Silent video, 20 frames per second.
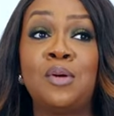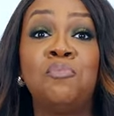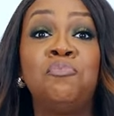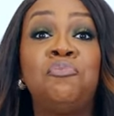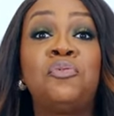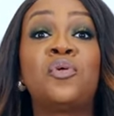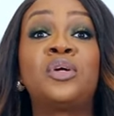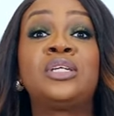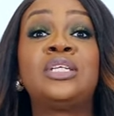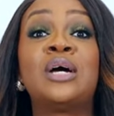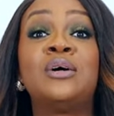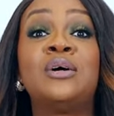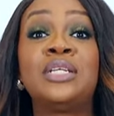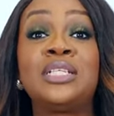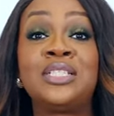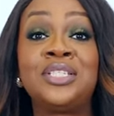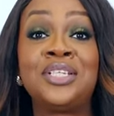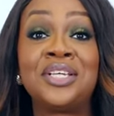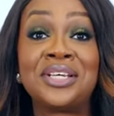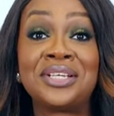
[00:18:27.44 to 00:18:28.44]
broke down
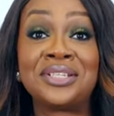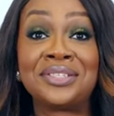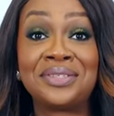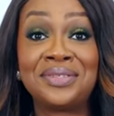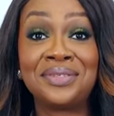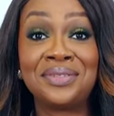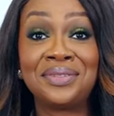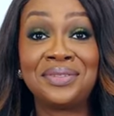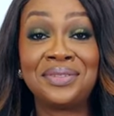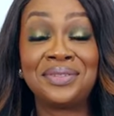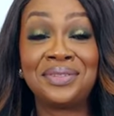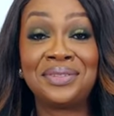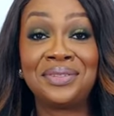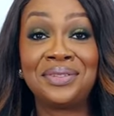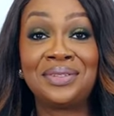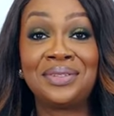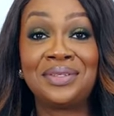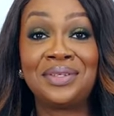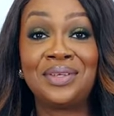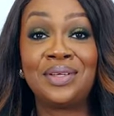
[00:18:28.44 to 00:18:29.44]
in tears.
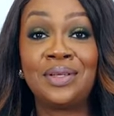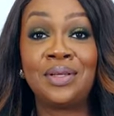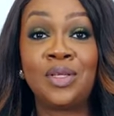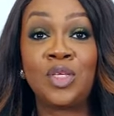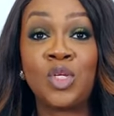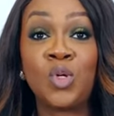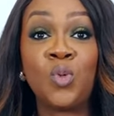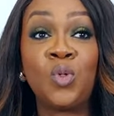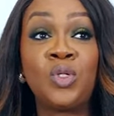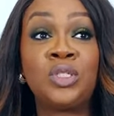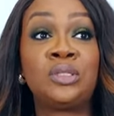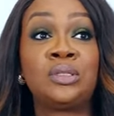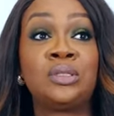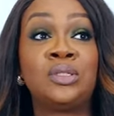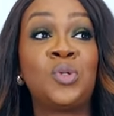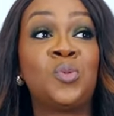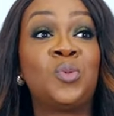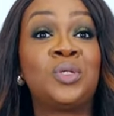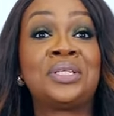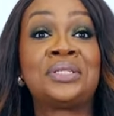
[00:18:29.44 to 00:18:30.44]
You would,
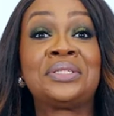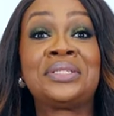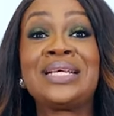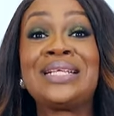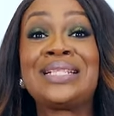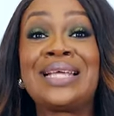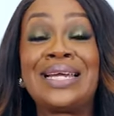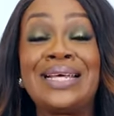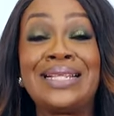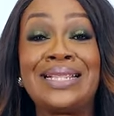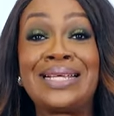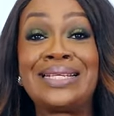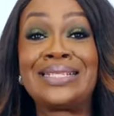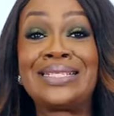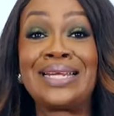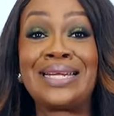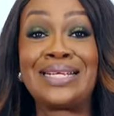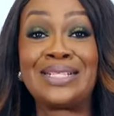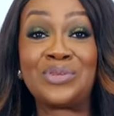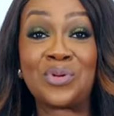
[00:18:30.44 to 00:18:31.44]
you would think that I then
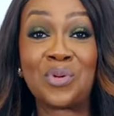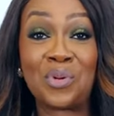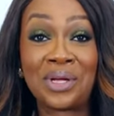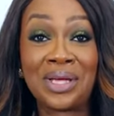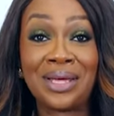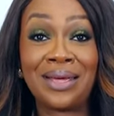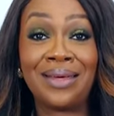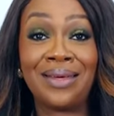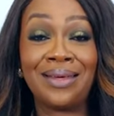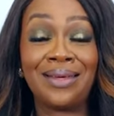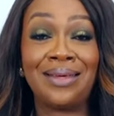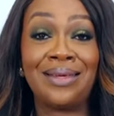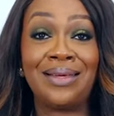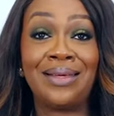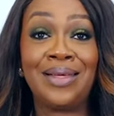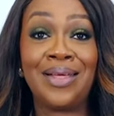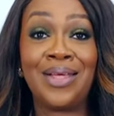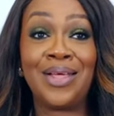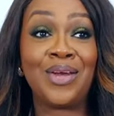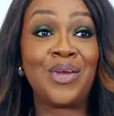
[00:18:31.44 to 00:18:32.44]
started talking.
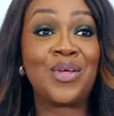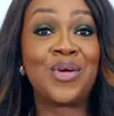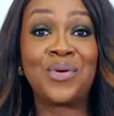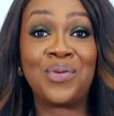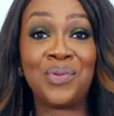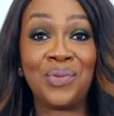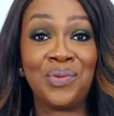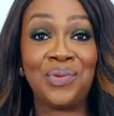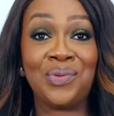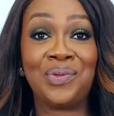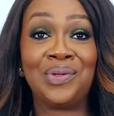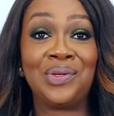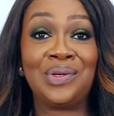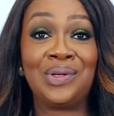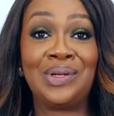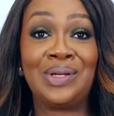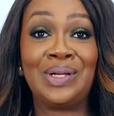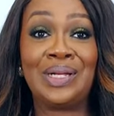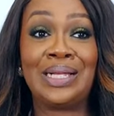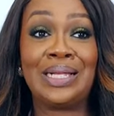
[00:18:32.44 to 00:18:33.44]
No,
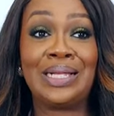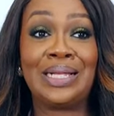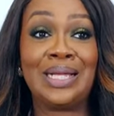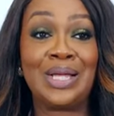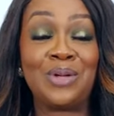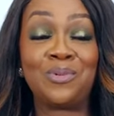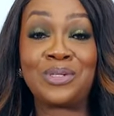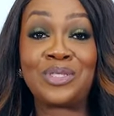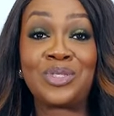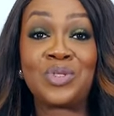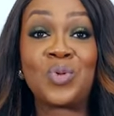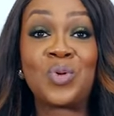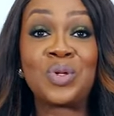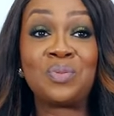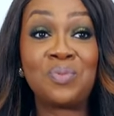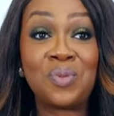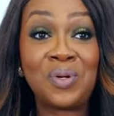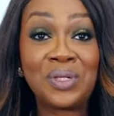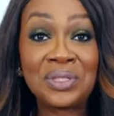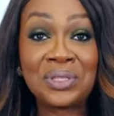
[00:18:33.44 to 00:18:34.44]
it was so
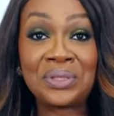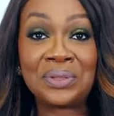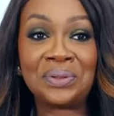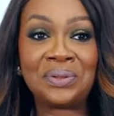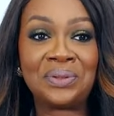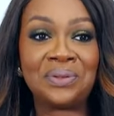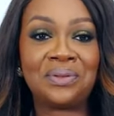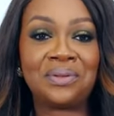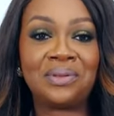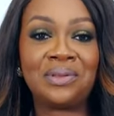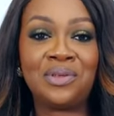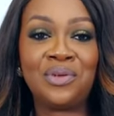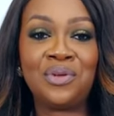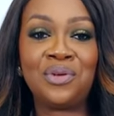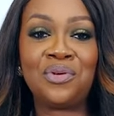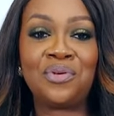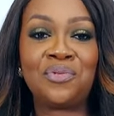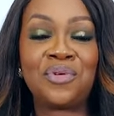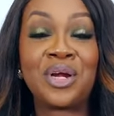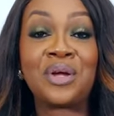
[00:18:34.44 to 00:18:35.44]
emotional, you
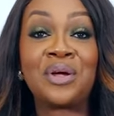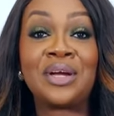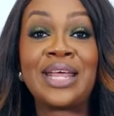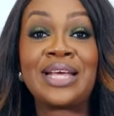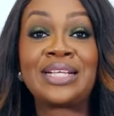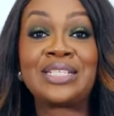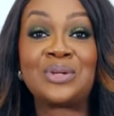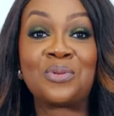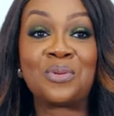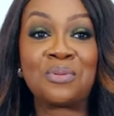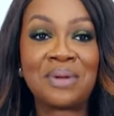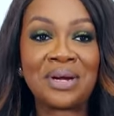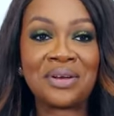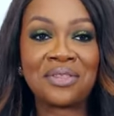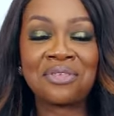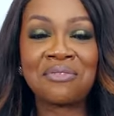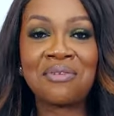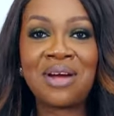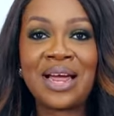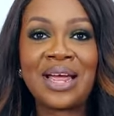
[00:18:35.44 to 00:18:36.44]
know, reconnecting with my
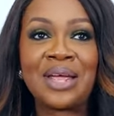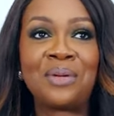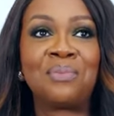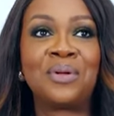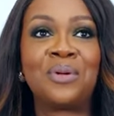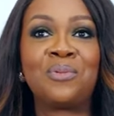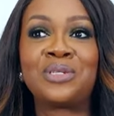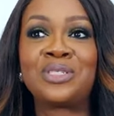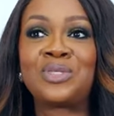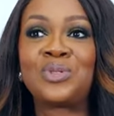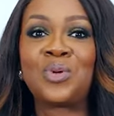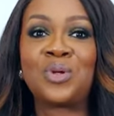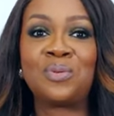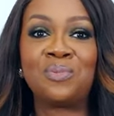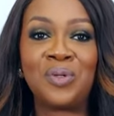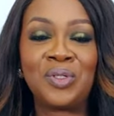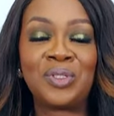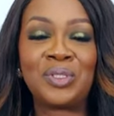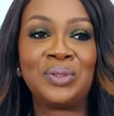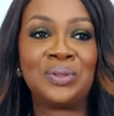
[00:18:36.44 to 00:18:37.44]
tribe. It was so
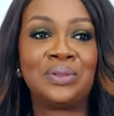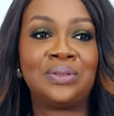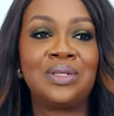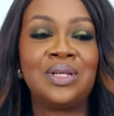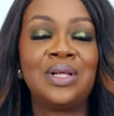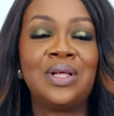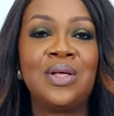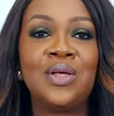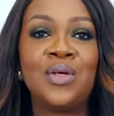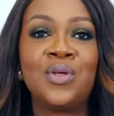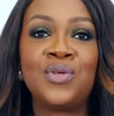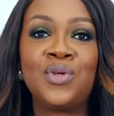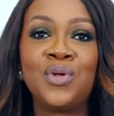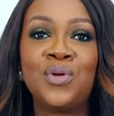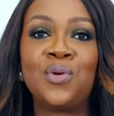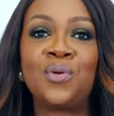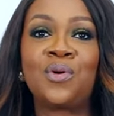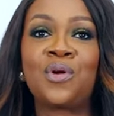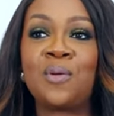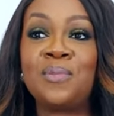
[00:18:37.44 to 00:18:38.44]
emotional, you
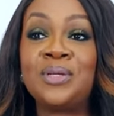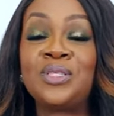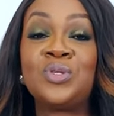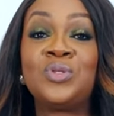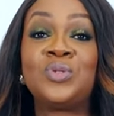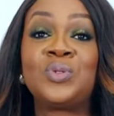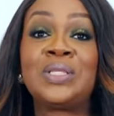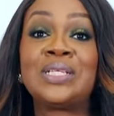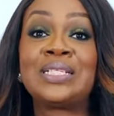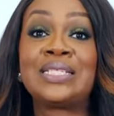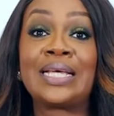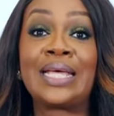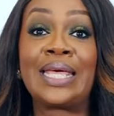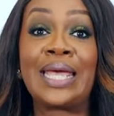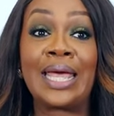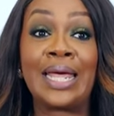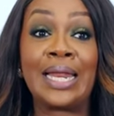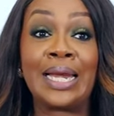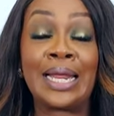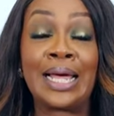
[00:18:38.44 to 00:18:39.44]
know, coming to do this
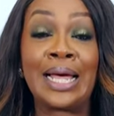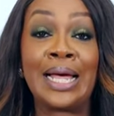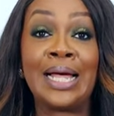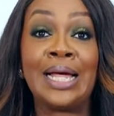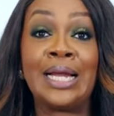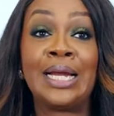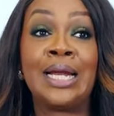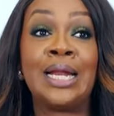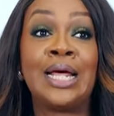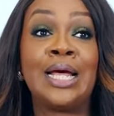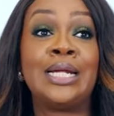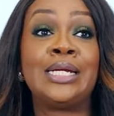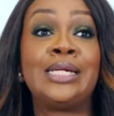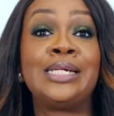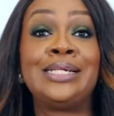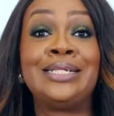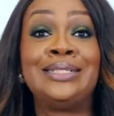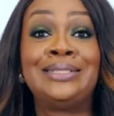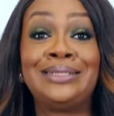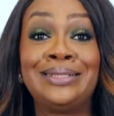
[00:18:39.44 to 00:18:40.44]
again. And I
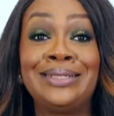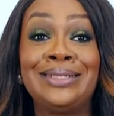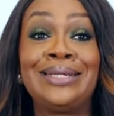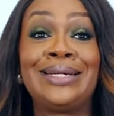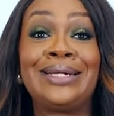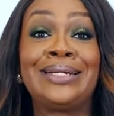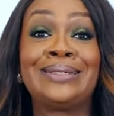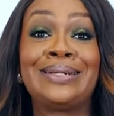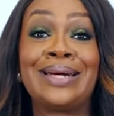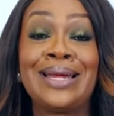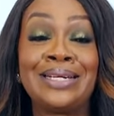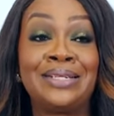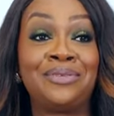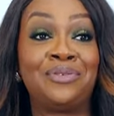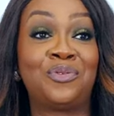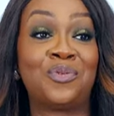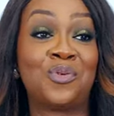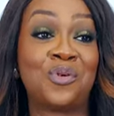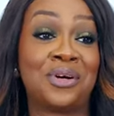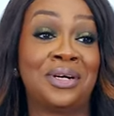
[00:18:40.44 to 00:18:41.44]
literally cried
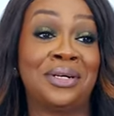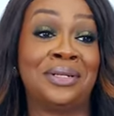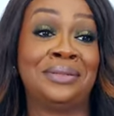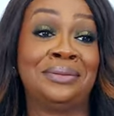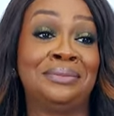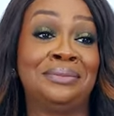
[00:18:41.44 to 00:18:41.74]
for,